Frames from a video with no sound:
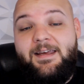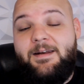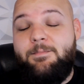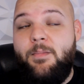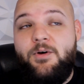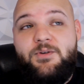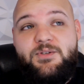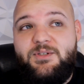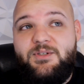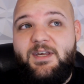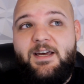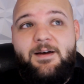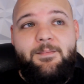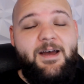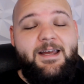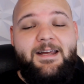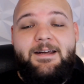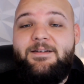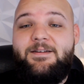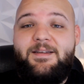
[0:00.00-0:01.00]
And most of the time
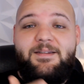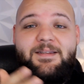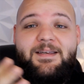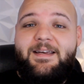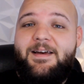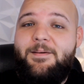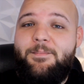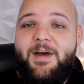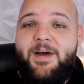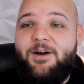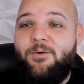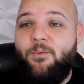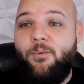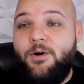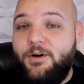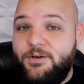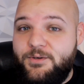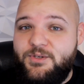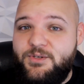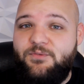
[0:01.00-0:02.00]
I hear that they come back
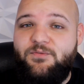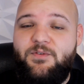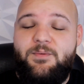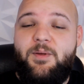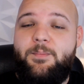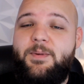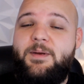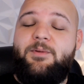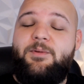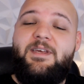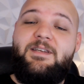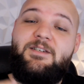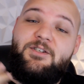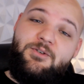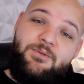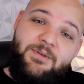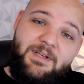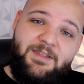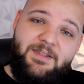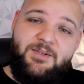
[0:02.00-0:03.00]
worse from the people that
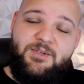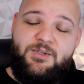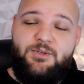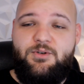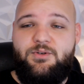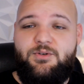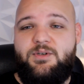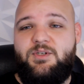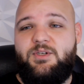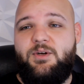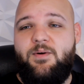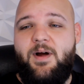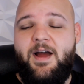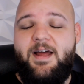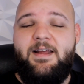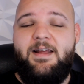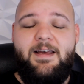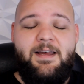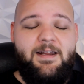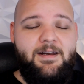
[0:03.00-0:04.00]
do get the surgeries, all
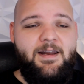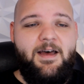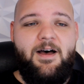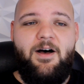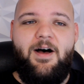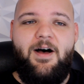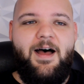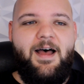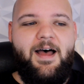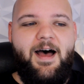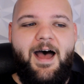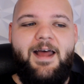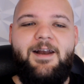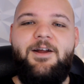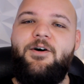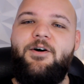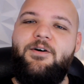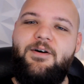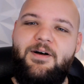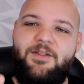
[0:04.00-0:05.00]
right? Now, I
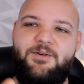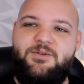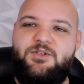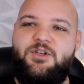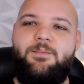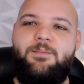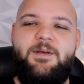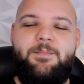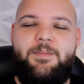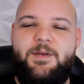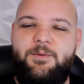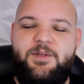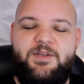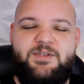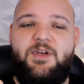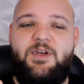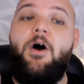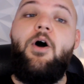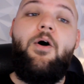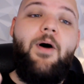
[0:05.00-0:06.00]
know there's going to be people that
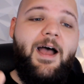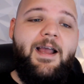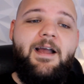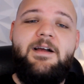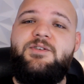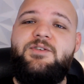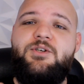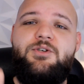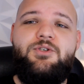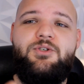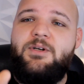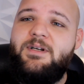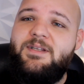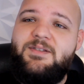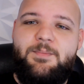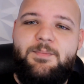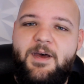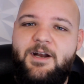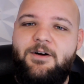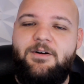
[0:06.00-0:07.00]
say, oh, I got surgery and
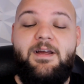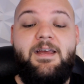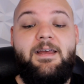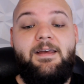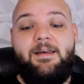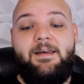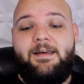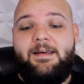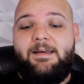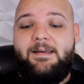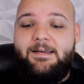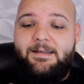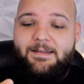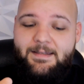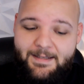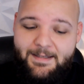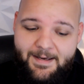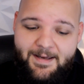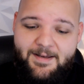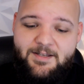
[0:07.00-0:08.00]
it's better.
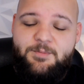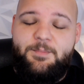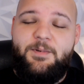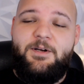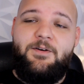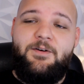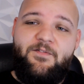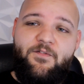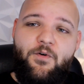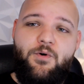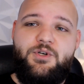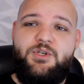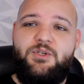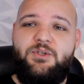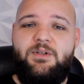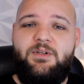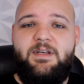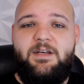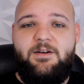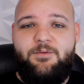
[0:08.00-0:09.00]
Yes, but
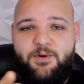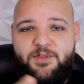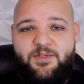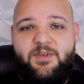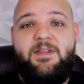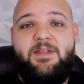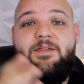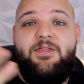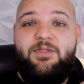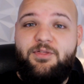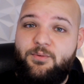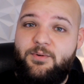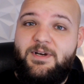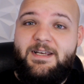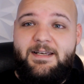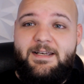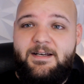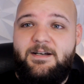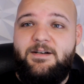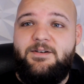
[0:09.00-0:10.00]
unfortunately, within 3
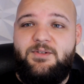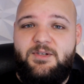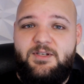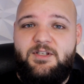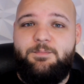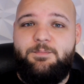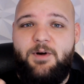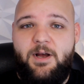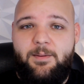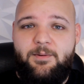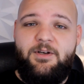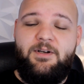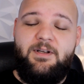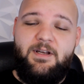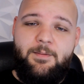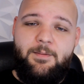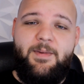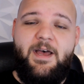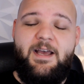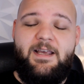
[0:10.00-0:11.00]
years, it's probably going to
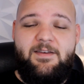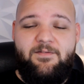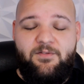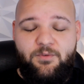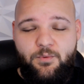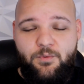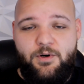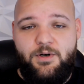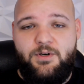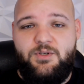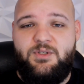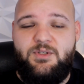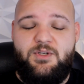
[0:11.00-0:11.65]
come back even worse.